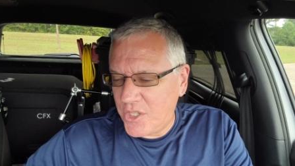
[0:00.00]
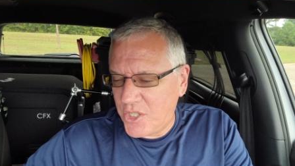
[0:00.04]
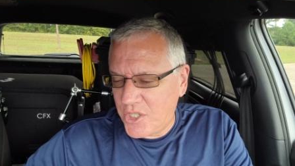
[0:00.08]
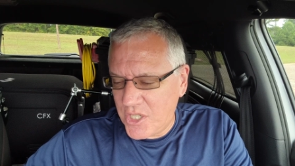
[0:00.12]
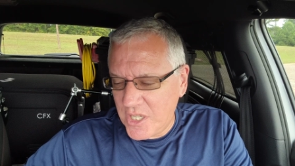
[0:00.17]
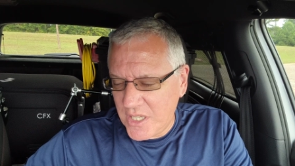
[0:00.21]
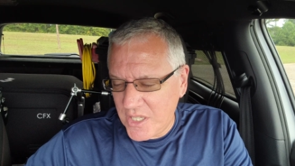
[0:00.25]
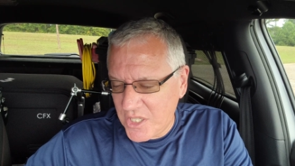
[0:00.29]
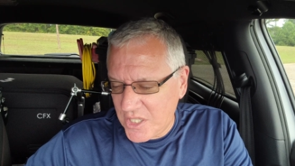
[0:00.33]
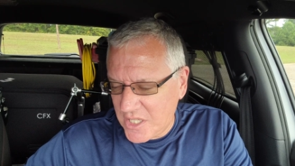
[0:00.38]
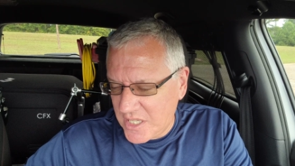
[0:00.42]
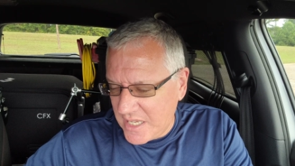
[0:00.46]

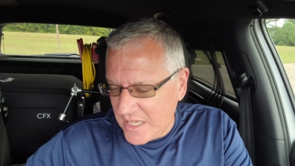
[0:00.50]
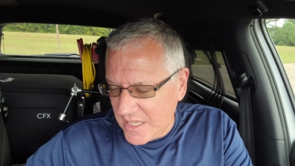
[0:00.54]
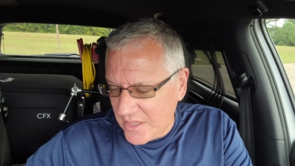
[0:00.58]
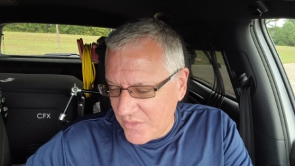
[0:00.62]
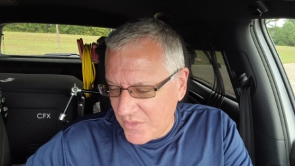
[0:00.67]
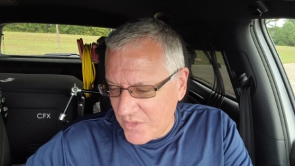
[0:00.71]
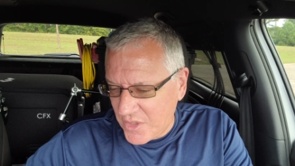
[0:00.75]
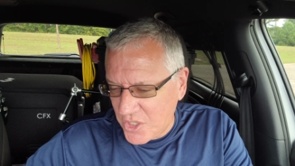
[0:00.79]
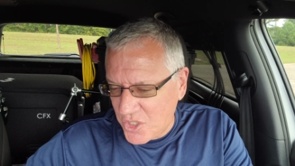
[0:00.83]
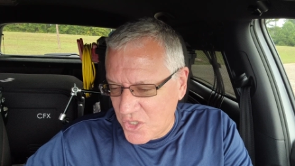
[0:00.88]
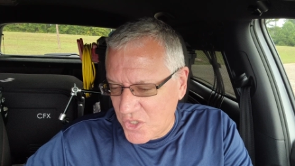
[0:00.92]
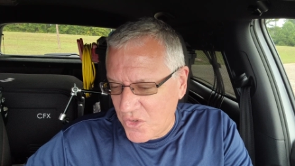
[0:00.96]
Just get
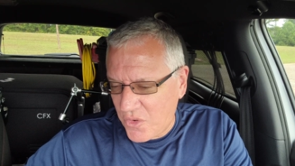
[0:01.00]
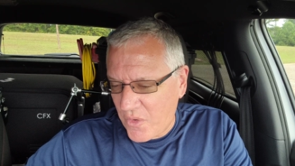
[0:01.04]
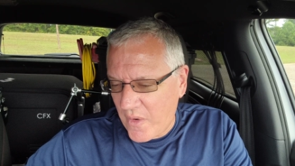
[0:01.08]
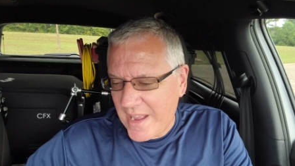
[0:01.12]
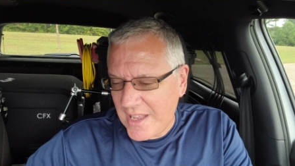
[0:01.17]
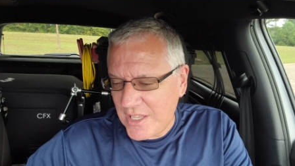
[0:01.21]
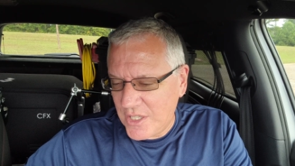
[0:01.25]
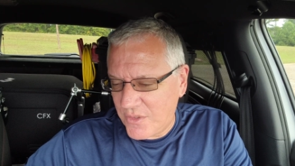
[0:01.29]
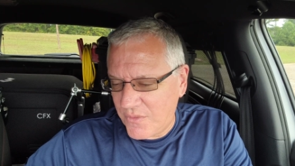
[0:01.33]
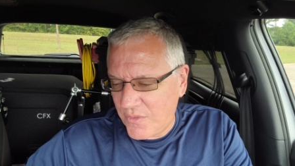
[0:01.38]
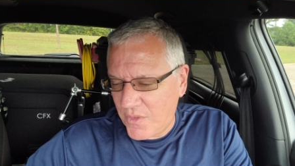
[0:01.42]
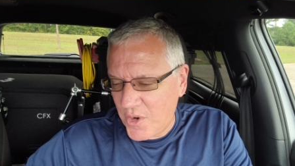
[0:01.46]
the
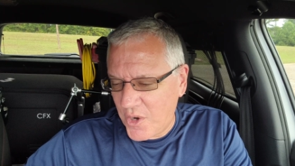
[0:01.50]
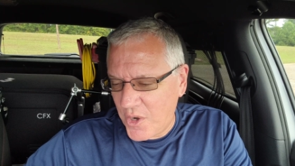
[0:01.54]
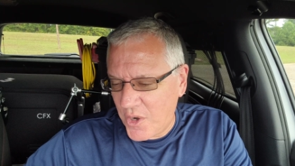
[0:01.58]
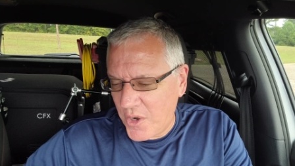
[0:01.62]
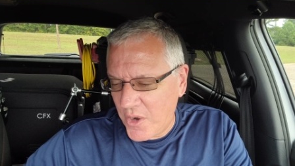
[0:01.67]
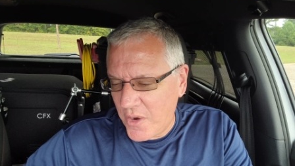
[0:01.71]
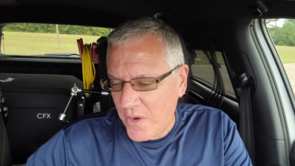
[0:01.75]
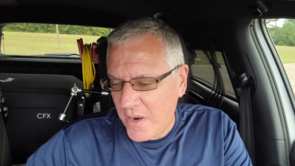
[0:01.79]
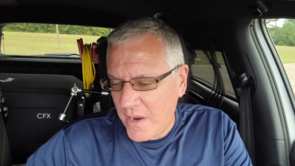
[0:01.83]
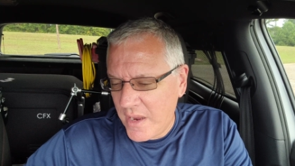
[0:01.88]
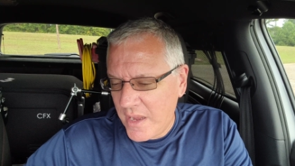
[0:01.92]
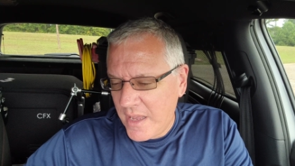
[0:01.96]

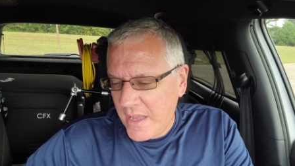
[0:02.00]
transverter